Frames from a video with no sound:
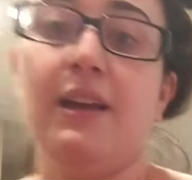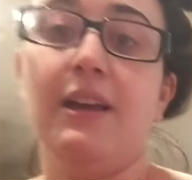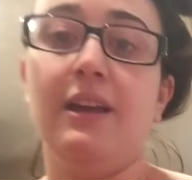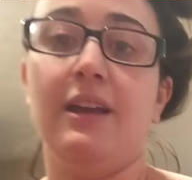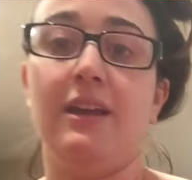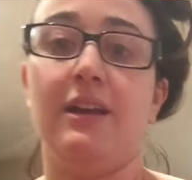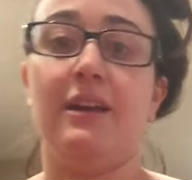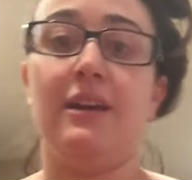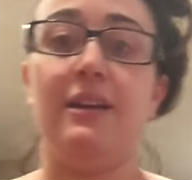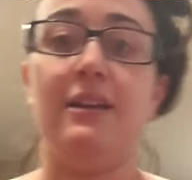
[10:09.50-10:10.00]

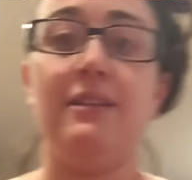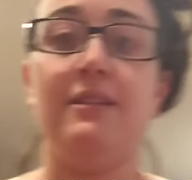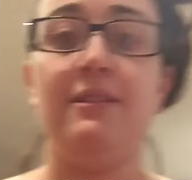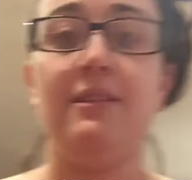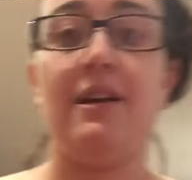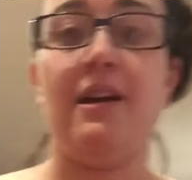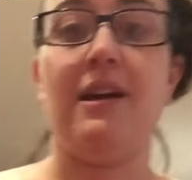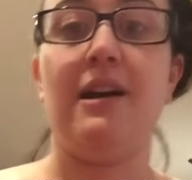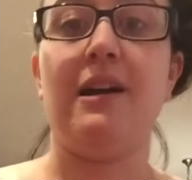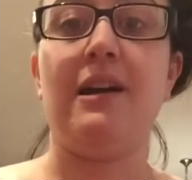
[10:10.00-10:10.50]
And
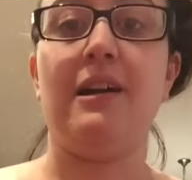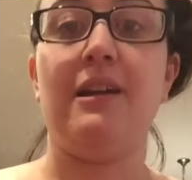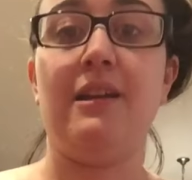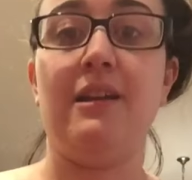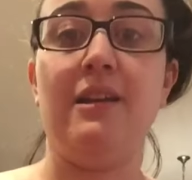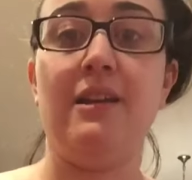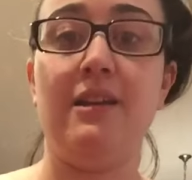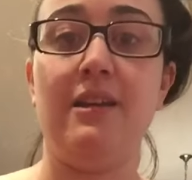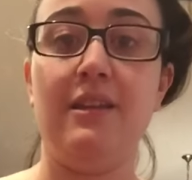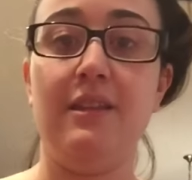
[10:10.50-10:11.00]

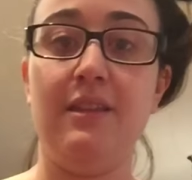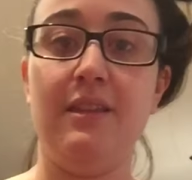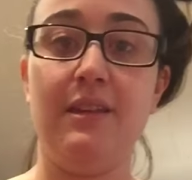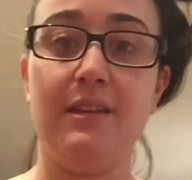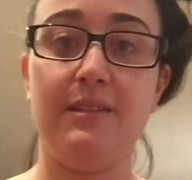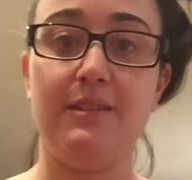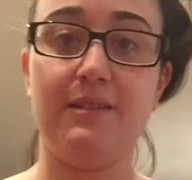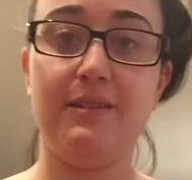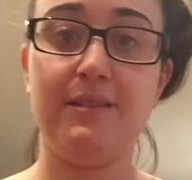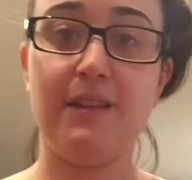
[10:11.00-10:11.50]
on
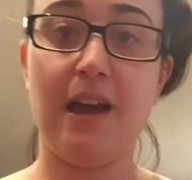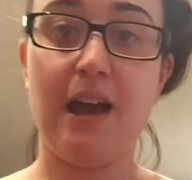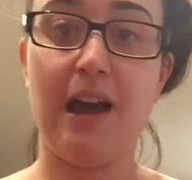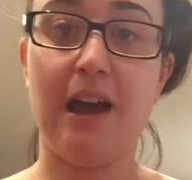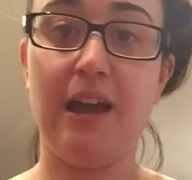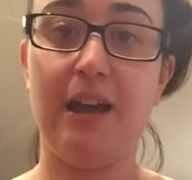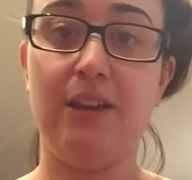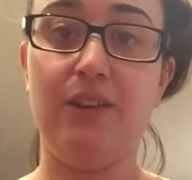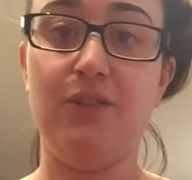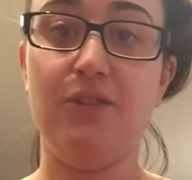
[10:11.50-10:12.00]
this
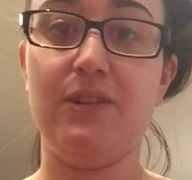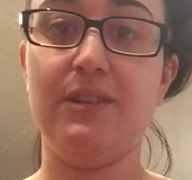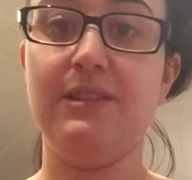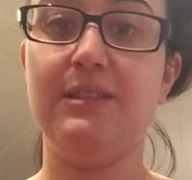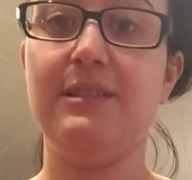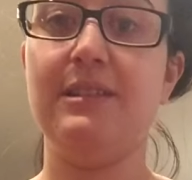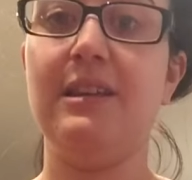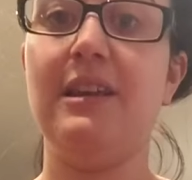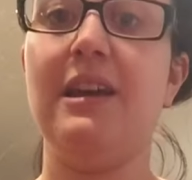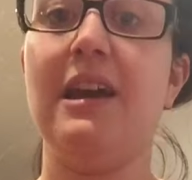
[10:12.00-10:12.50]
side you can
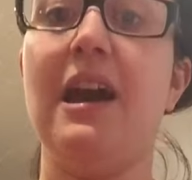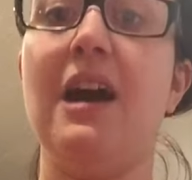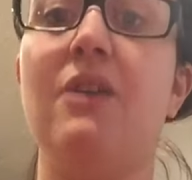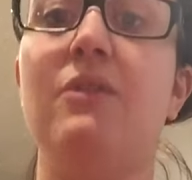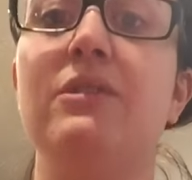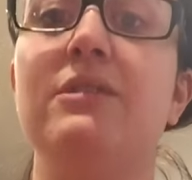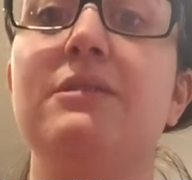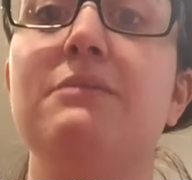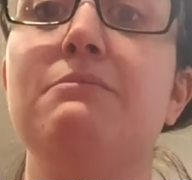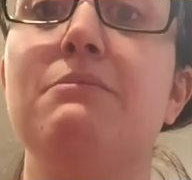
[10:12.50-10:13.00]
see
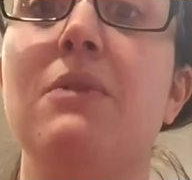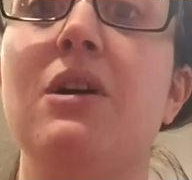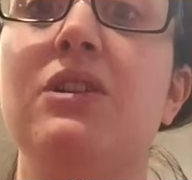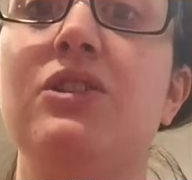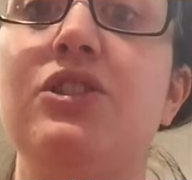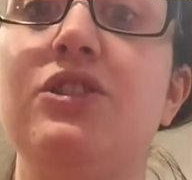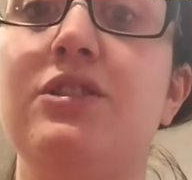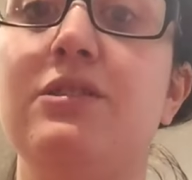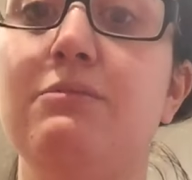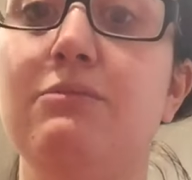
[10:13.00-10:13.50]
how it's
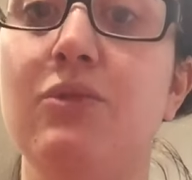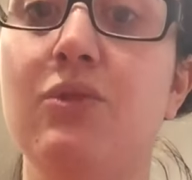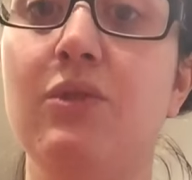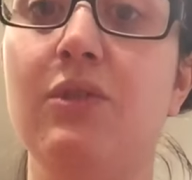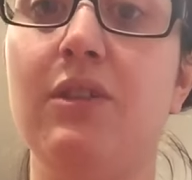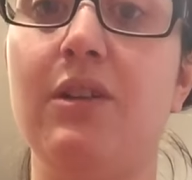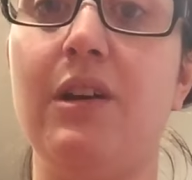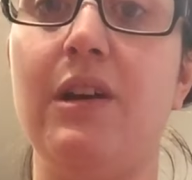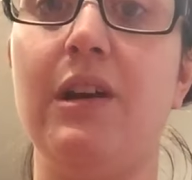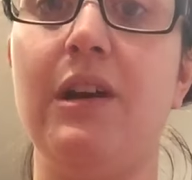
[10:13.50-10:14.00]
much
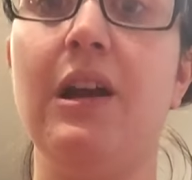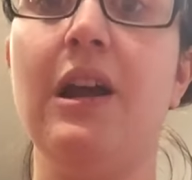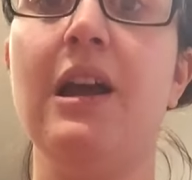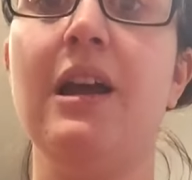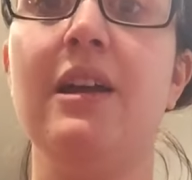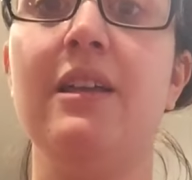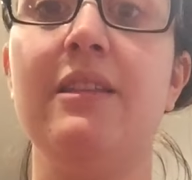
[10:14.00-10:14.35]
smoother.